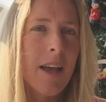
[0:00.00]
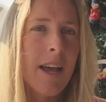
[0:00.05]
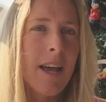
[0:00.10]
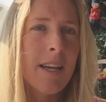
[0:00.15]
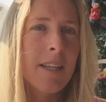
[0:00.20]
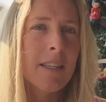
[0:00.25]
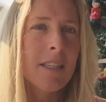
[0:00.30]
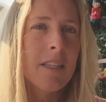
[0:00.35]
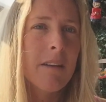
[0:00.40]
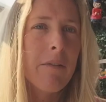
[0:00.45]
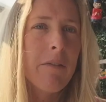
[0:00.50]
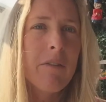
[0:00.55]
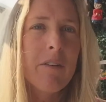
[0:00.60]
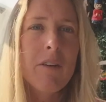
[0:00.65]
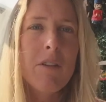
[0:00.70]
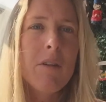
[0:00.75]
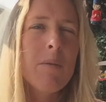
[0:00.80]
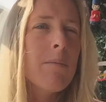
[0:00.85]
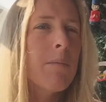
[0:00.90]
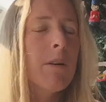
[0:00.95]
and to feel
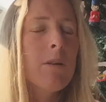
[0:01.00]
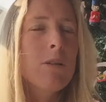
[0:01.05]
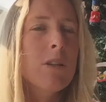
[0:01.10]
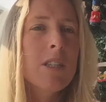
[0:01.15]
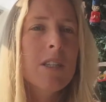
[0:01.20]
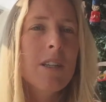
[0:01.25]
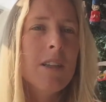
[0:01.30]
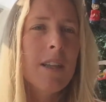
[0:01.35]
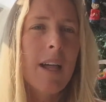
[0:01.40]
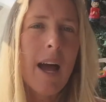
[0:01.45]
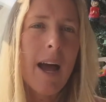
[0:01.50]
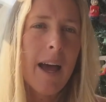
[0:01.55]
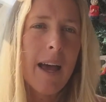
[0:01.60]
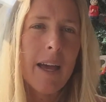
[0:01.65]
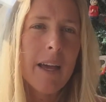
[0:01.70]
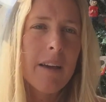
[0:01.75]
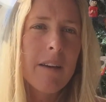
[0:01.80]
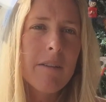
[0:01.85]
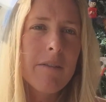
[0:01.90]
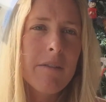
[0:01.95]
the most
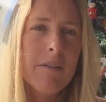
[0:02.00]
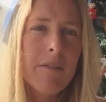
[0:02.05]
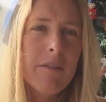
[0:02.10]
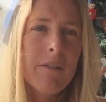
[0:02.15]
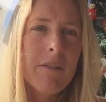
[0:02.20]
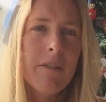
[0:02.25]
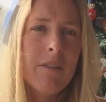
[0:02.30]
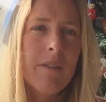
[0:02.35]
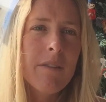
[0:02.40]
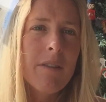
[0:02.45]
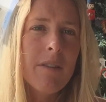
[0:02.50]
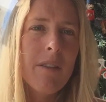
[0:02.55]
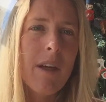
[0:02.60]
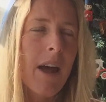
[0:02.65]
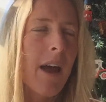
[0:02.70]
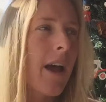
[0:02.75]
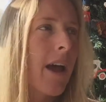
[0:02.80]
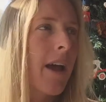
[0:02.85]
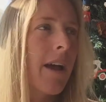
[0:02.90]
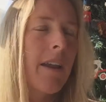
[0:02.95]
alive
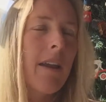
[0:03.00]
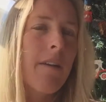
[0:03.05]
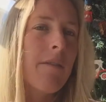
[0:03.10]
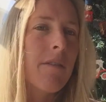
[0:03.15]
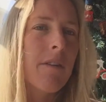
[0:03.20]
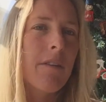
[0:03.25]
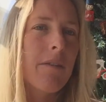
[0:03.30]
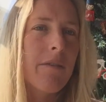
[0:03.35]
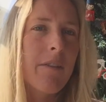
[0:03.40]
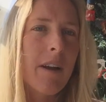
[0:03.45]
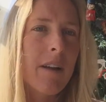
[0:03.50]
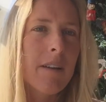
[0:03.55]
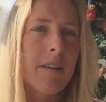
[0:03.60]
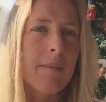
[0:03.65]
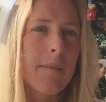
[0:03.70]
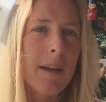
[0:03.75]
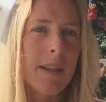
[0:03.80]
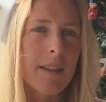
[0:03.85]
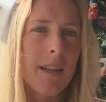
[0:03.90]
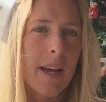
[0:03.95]
that I had ever felt in
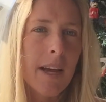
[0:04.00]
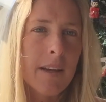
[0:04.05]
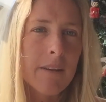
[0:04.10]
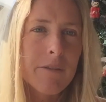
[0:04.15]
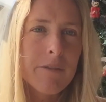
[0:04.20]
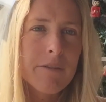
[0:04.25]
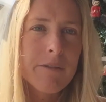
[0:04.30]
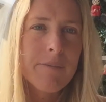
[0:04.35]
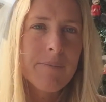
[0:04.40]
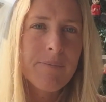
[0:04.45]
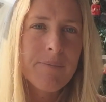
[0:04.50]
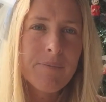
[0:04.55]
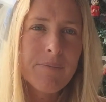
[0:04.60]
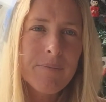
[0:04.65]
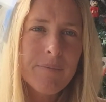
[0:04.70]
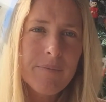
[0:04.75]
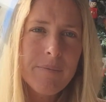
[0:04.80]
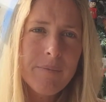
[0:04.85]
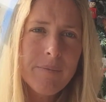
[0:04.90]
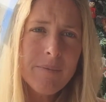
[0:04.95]
my life.
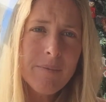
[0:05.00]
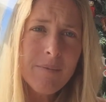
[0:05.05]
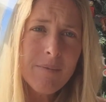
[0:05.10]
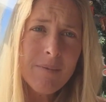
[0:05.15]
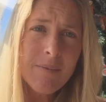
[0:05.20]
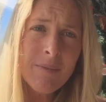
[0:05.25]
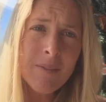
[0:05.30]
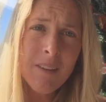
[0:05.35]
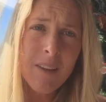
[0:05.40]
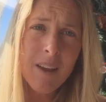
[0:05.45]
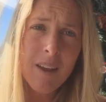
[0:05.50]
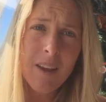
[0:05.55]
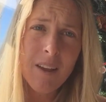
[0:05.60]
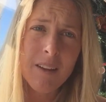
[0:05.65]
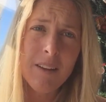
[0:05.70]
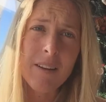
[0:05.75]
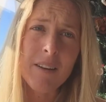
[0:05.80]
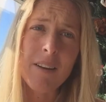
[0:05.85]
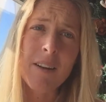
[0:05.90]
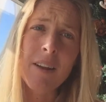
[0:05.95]

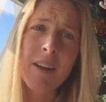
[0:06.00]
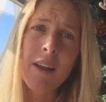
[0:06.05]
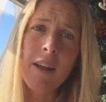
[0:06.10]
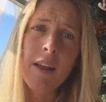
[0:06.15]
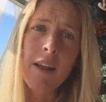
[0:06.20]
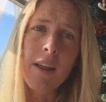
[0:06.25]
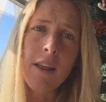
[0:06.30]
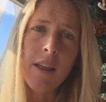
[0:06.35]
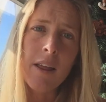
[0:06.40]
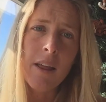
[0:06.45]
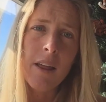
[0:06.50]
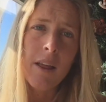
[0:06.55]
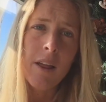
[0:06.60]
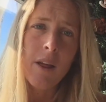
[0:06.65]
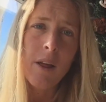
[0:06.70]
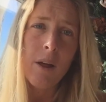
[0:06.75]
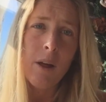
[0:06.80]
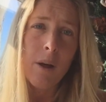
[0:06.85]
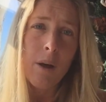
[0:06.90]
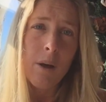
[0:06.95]
And,
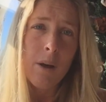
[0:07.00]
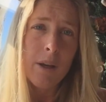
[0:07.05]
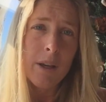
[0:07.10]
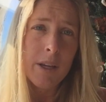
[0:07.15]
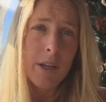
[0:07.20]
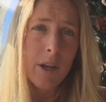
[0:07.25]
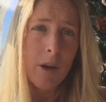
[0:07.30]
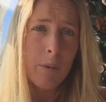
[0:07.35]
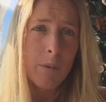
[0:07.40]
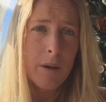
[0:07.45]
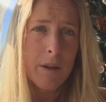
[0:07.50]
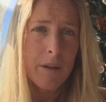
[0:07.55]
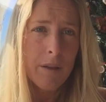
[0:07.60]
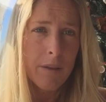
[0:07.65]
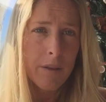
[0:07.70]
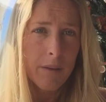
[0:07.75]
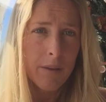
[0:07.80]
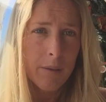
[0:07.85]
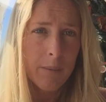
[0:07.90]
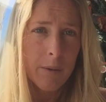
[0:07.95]
with
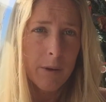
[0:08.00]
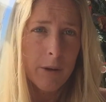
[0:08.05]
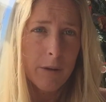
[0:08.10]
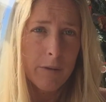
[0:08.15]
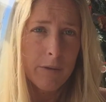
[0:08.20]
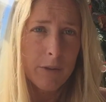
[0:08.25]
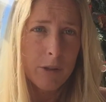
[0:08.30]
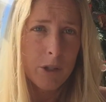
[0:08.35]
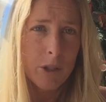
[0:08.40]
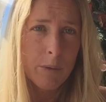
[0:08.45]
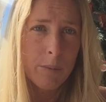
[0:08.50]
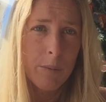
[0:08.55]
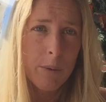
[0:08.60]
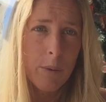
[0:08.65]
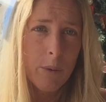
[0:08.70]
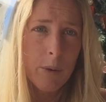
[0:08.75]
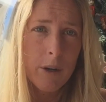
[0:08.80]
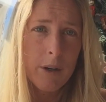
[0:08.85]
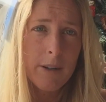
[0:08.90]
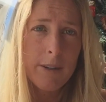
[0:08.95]
the beautiful
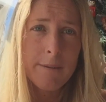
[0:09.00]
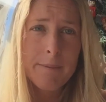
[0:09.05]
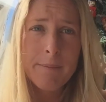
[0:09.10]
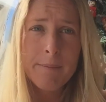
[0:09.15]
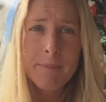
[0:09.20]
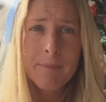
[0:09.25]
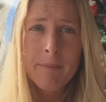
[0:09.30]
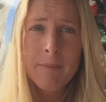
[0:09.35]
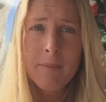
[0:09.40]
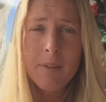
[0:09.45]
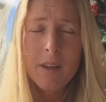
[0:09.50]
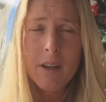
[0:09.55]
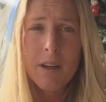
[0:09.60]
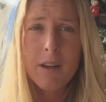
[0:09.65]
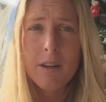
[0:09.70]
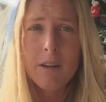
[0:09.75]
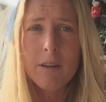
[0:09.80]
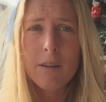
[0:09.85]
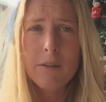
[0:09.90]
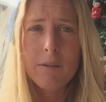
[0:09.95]
support
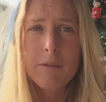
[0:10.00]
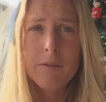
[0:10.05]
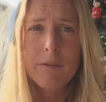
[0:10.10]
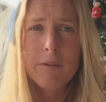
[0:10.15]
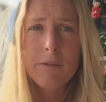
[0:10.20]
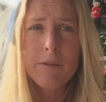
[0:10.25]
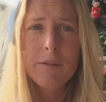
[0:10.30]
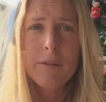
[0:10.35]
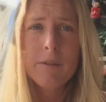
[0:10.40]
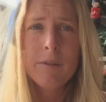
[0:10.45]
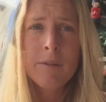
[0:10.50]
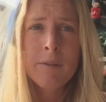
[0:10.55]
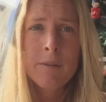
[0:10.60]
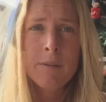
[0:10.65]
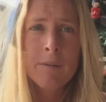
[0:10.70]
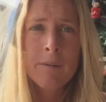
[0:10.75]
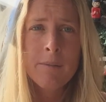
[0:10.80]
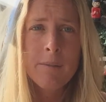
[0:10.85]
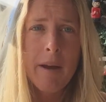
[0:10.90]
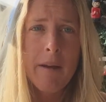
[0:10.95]
of
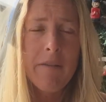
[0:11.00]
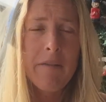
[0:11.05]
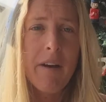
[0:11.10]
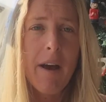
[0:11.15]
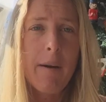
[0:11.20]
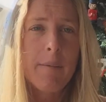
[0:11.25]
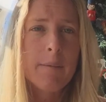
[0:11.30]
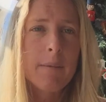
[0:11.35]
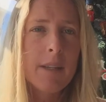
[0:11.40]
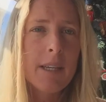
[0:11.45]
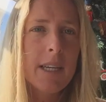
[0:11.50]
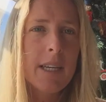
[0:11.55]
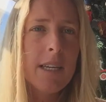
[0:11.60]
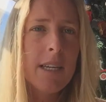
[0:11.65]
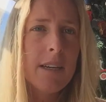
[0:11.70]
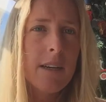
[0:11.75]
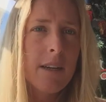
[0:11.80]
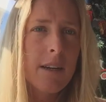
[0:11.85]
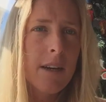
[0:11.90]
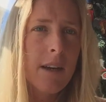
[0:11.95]
my
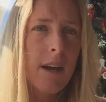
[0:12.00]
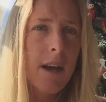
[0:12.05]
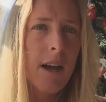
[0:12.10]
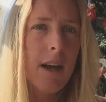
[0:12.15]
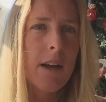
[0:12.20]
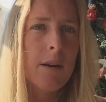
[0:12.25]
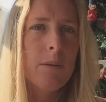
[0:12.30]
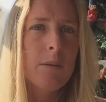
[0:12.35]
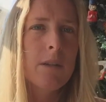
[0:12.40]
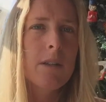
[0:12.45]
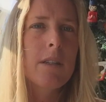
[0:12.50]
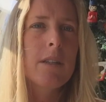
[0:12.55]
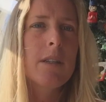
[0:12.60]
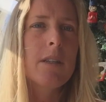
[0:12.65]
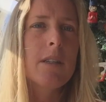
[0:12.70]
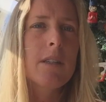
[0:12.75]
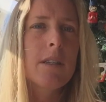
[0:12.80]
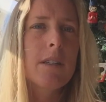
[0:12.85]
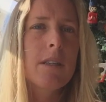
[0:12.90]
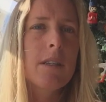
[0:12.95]
family, I
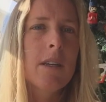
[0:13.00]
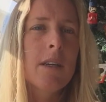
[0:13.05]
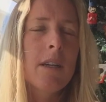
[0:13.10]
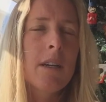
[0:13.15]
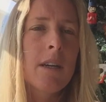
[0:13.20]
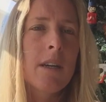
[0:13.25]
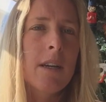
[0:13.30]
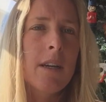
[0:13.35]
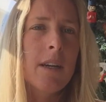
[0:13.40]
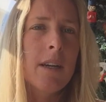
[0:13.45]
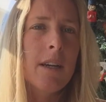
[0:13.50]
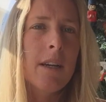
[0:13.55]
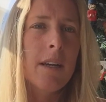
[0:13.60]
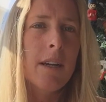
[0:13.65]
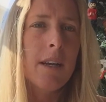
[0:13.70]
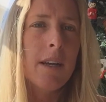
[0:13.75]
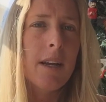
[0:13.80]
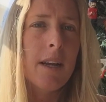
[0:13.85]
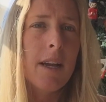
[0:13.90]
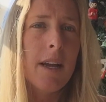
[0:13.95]
was
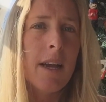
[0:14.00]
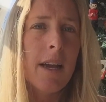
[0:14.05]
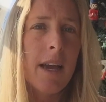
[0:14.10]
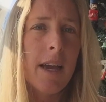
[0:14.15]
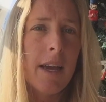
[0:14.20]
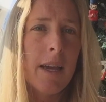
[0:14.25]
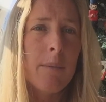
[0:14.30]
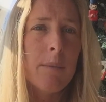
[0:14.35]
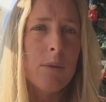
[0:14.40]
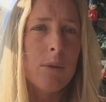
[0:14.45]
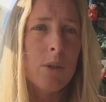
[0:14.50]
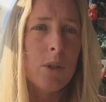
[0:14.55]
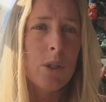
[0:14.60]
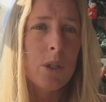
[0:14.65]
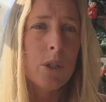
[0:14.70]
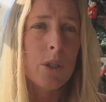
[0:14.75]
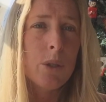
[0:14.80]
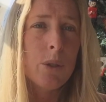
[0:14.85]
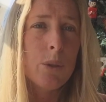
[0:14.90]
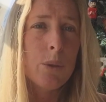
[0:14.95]
able
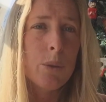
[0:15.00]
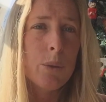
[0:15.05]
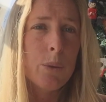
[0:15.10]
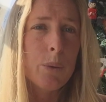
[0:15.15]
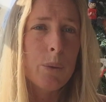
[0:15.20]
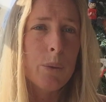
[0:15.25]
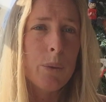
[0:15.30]
to